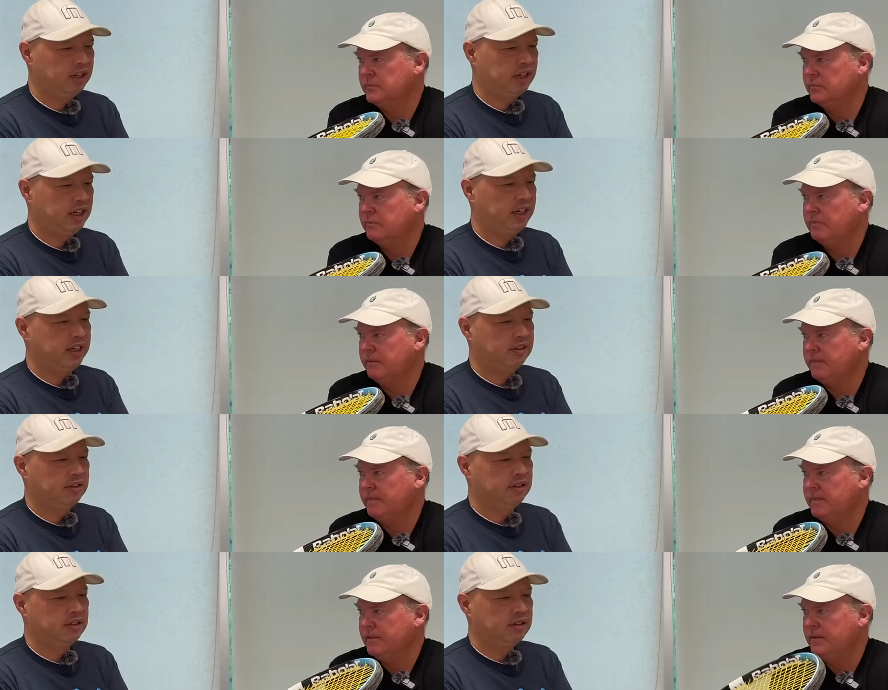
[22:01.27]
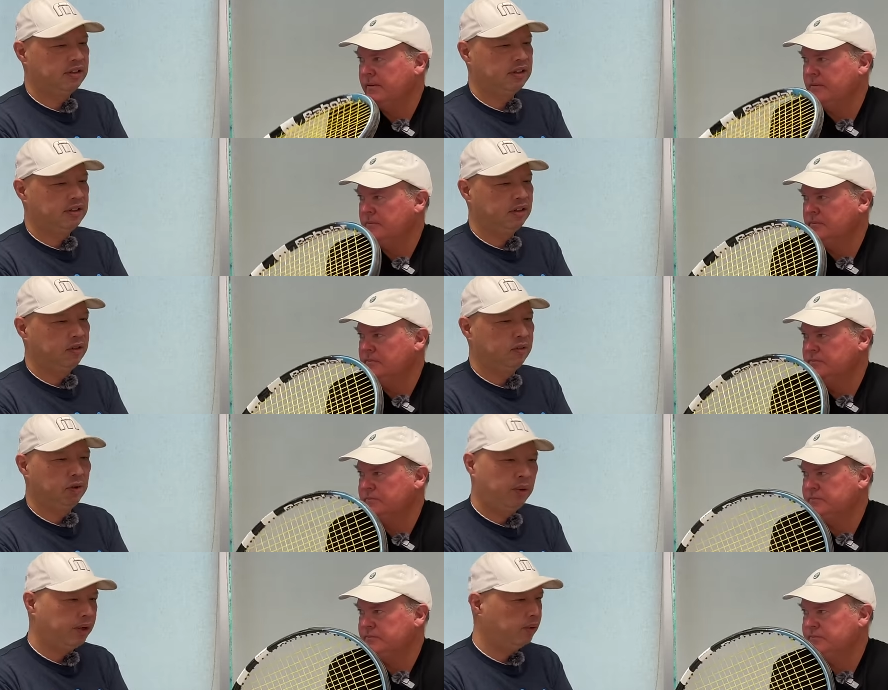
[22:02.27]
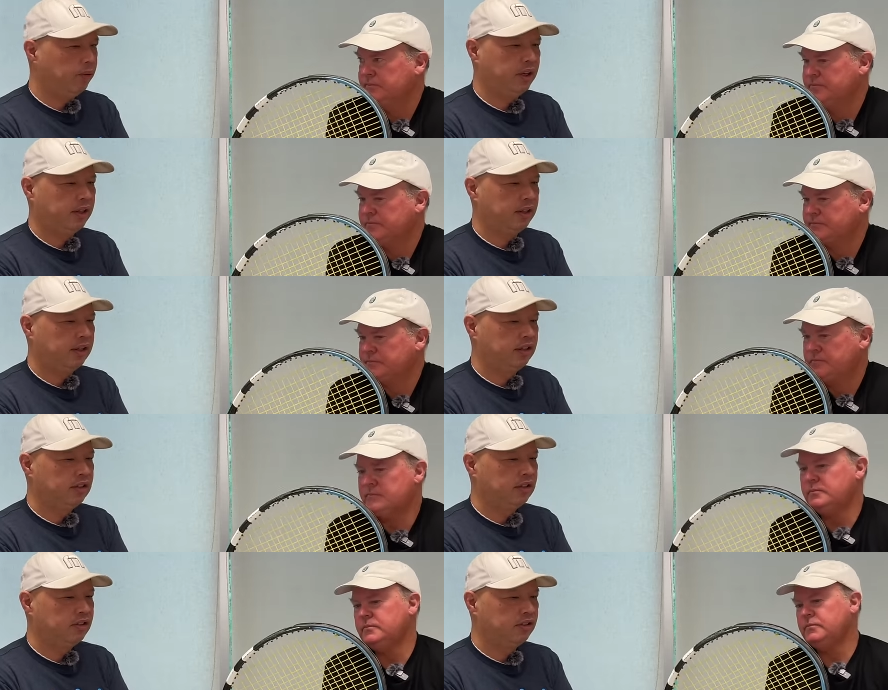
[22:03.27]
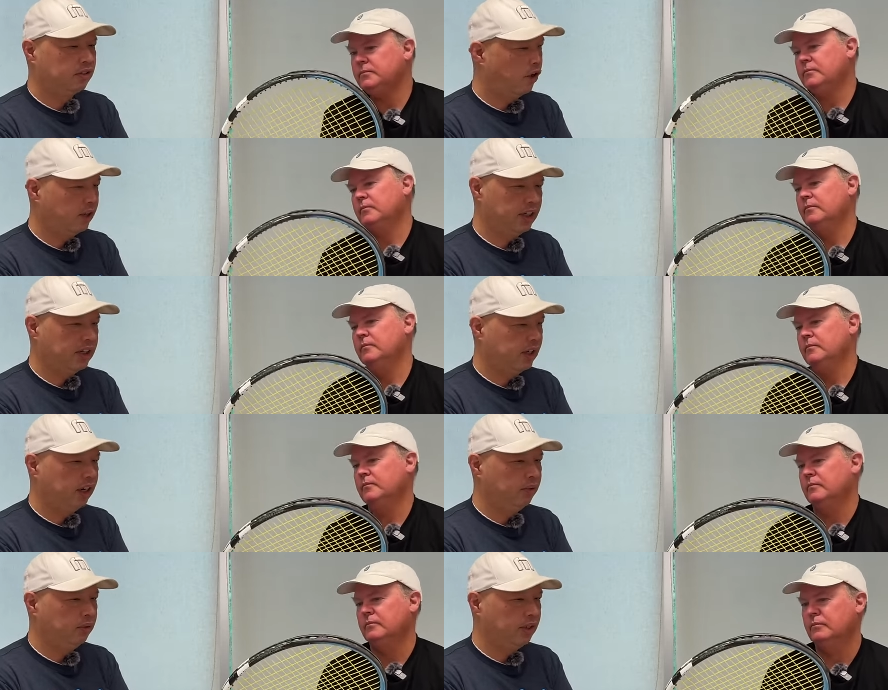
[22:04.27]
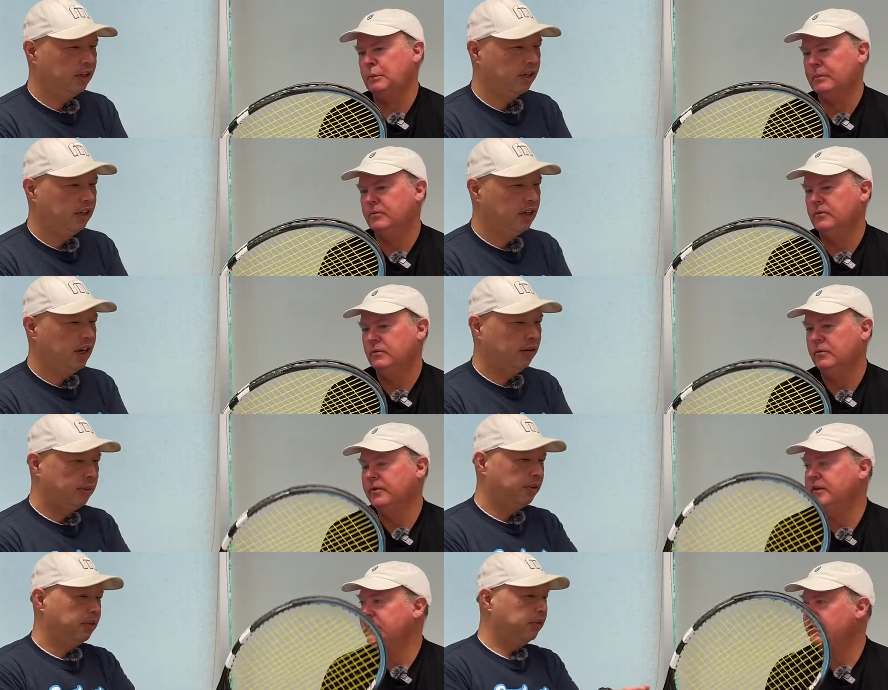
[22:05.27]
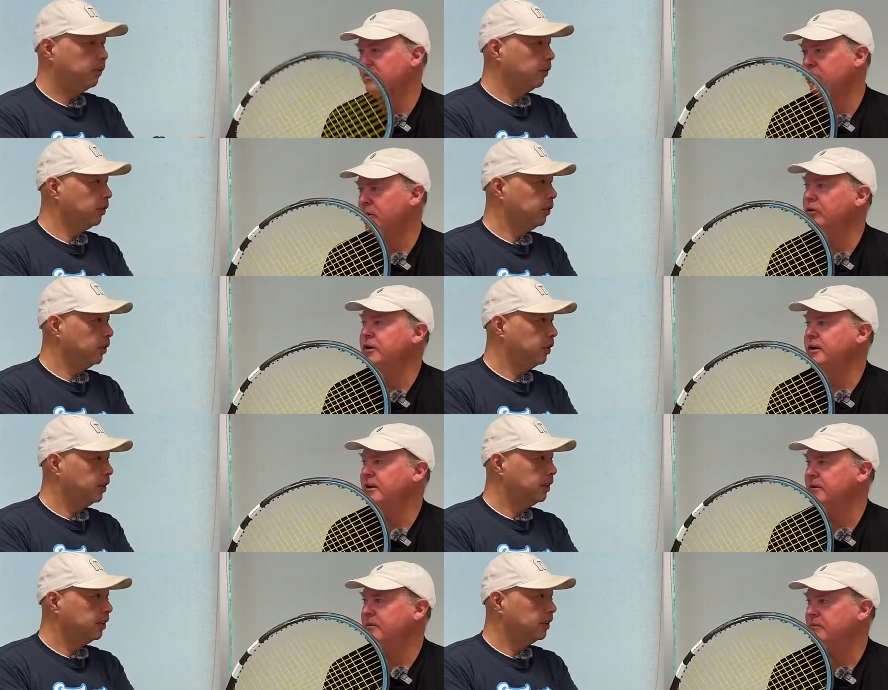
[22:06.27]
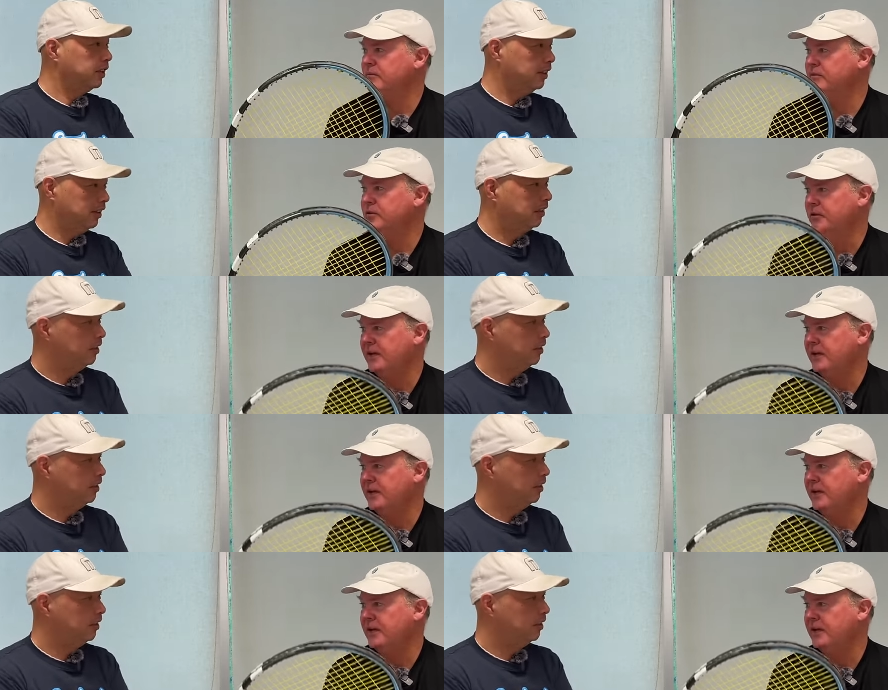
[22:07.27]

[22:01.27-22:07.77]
Speaker 1: and growing with, starting young with. I, I think the- they were
Speaker 2: marketing to